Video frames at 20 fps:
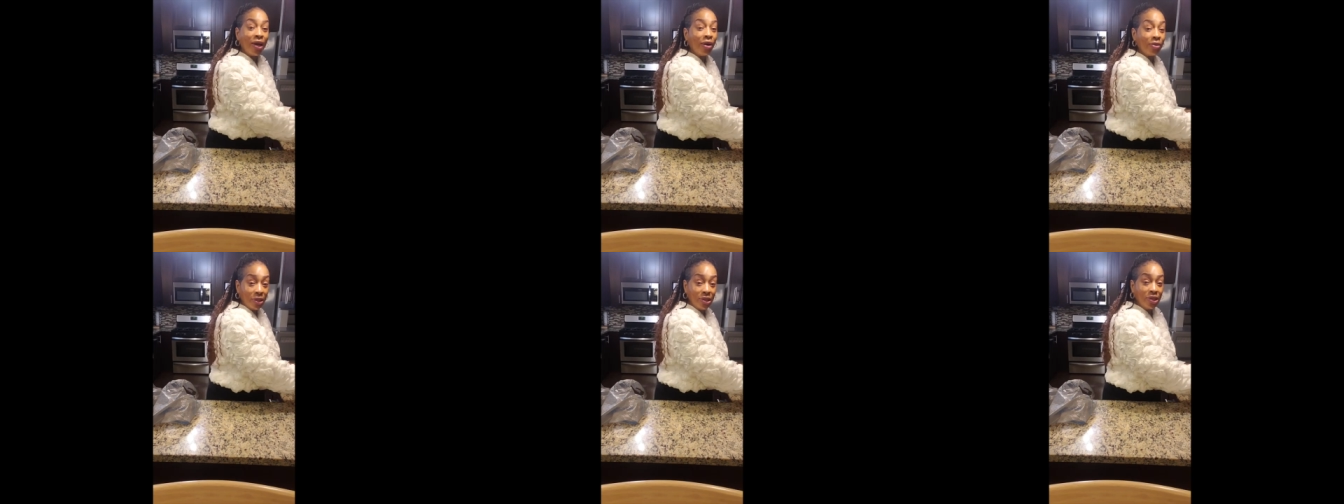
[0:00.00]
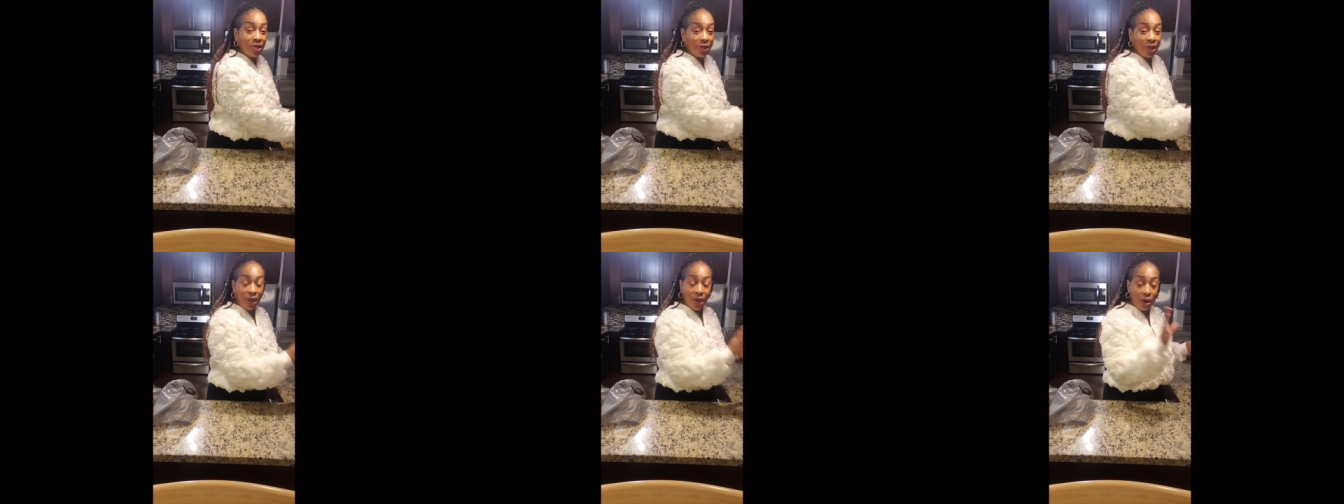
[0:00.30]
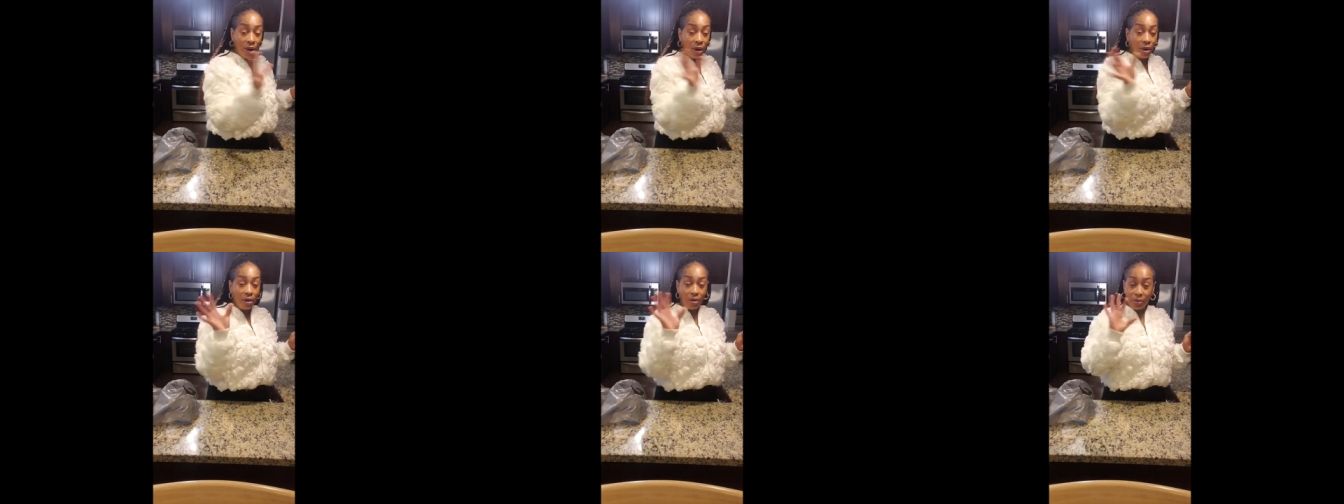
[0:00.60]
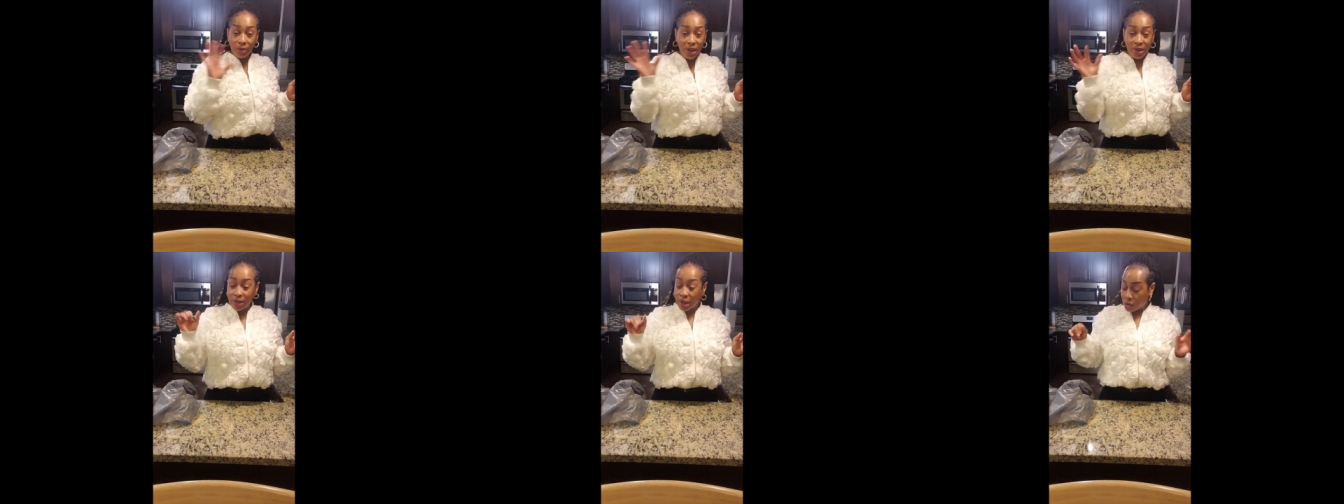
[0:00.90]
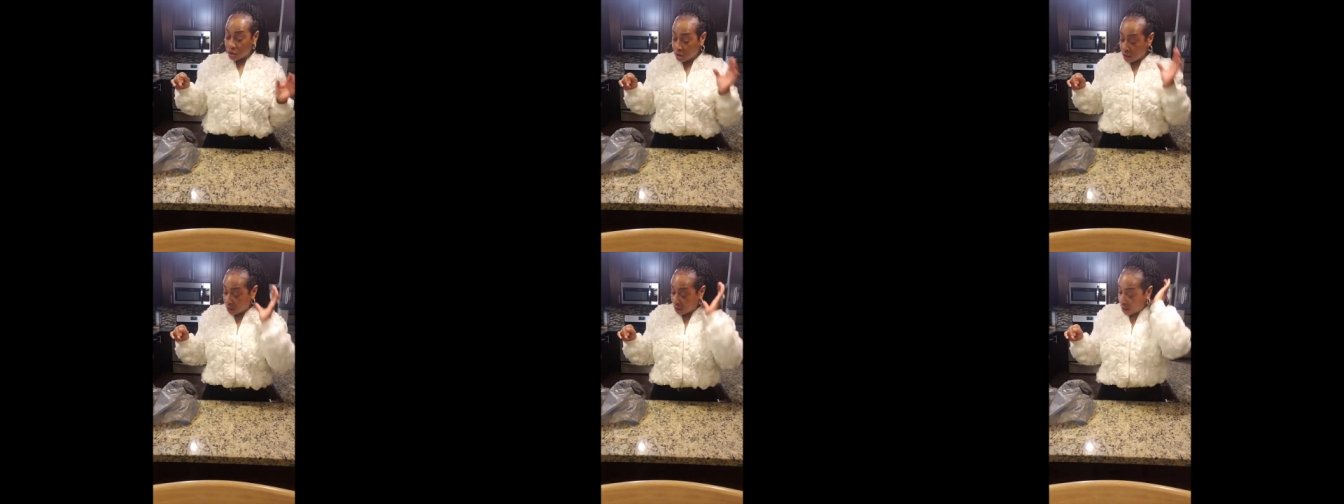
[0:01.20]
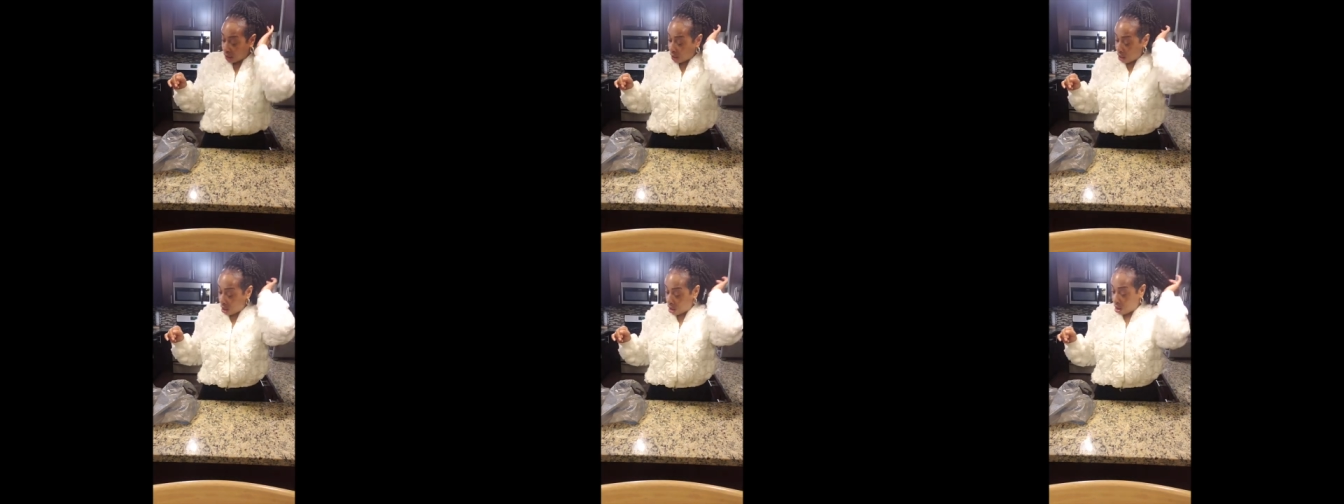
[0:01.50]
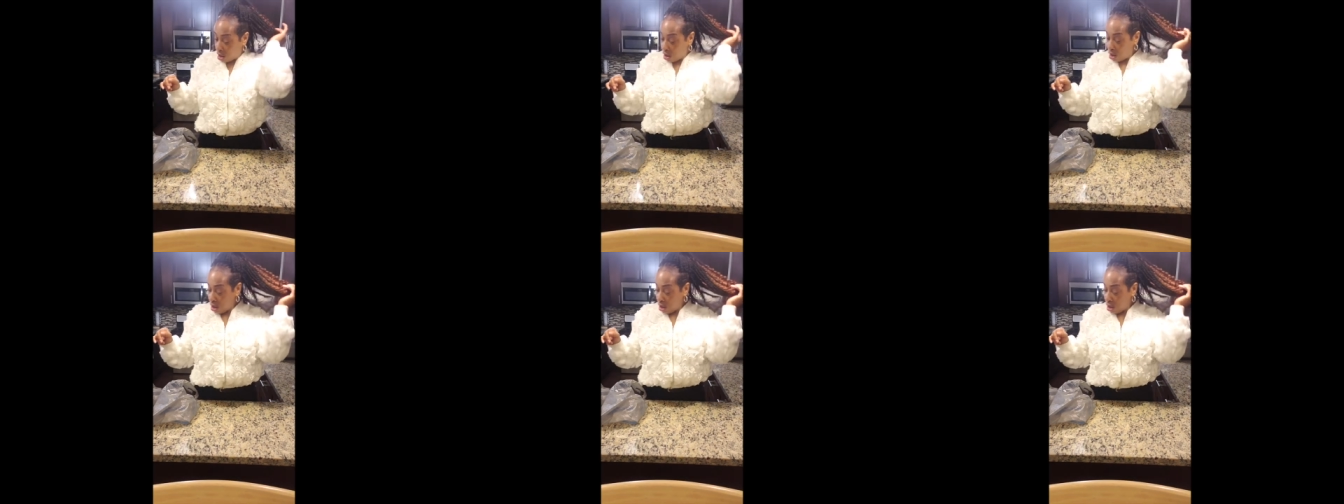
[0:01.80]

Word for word: how good they are. That's how good they are.